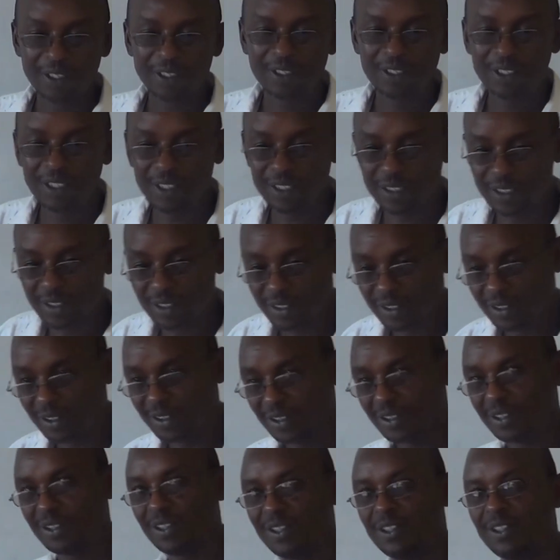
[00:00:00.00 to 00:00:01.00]

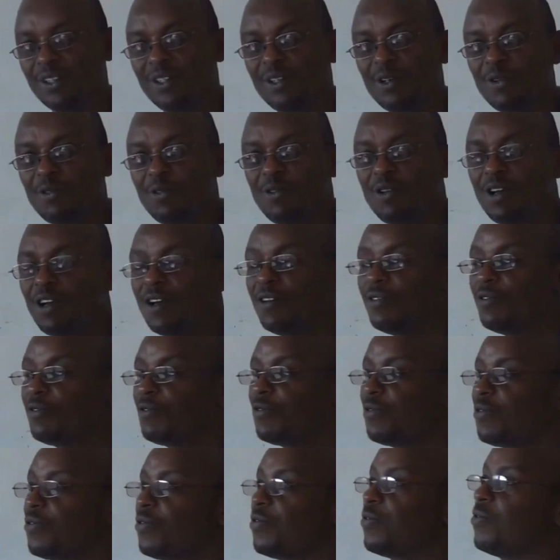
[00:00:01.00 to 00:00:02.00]
Then you
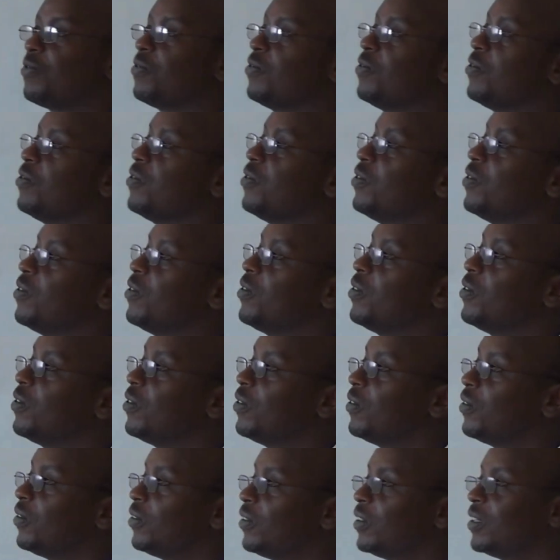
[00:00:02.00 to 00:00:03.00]
have
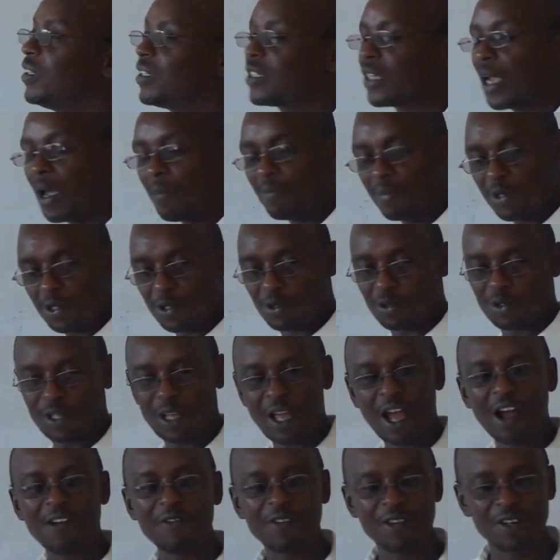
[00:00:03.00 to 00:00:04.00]
this capital they
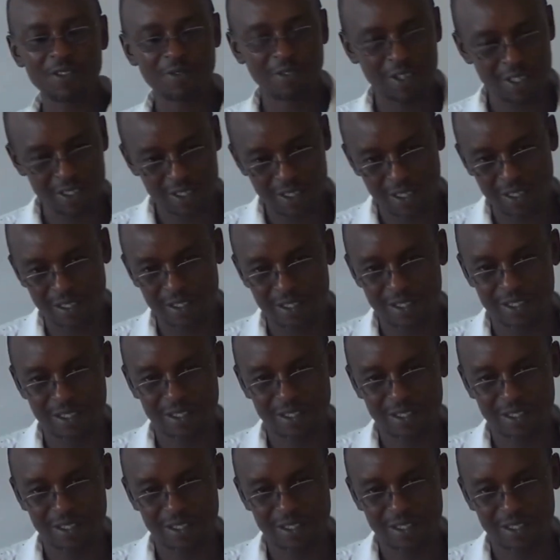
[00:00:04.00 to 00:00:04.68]
have invested.